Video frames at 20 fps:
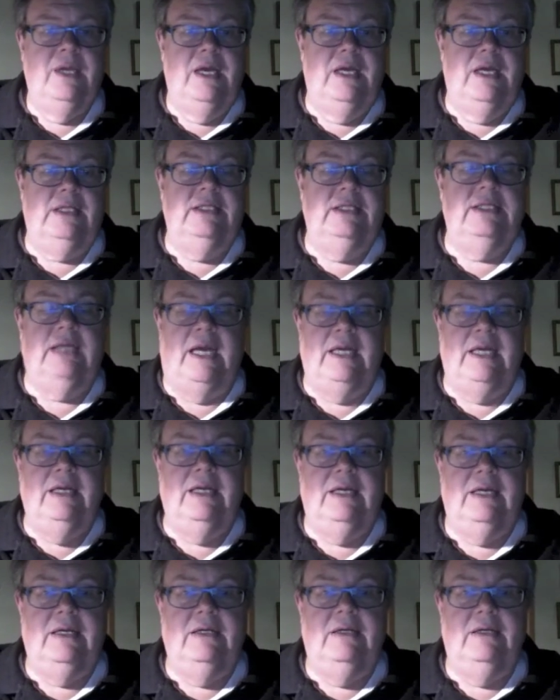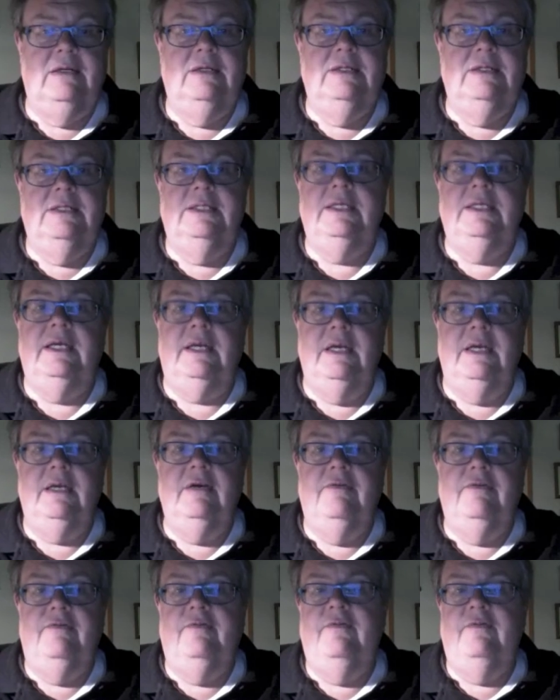exciting city
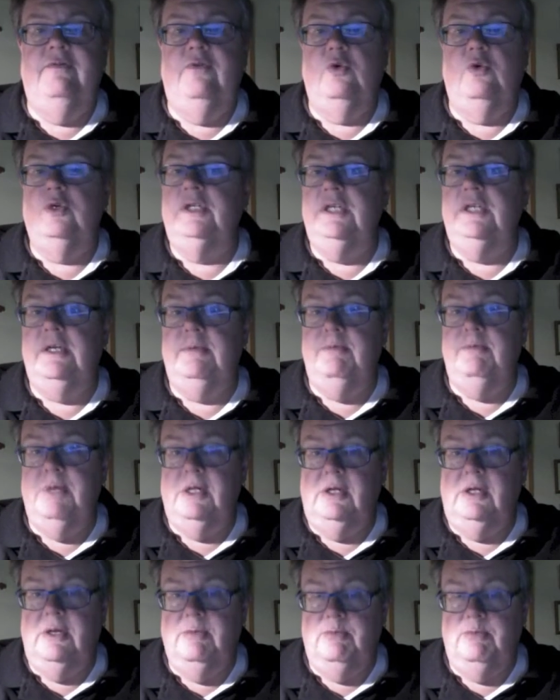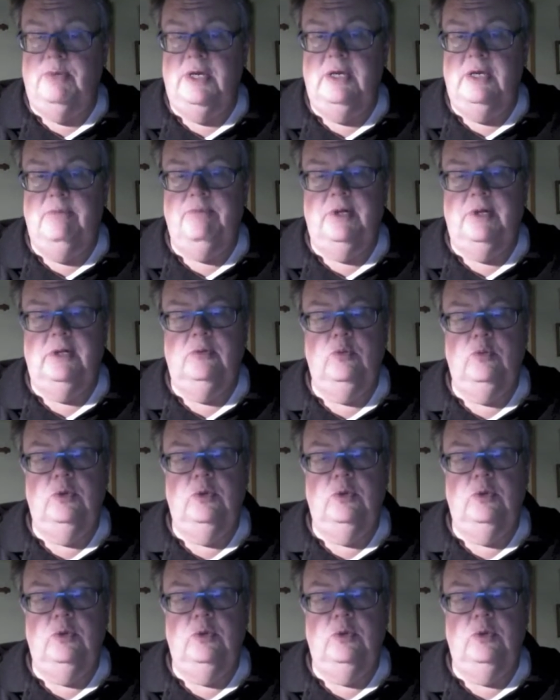of 14 million people,